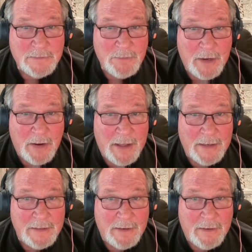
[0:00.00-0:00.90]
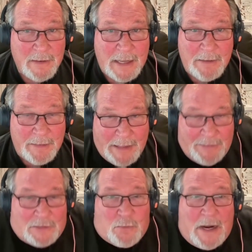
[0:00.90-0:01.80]

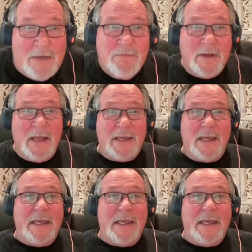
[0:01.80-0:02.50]
that's what I feel like.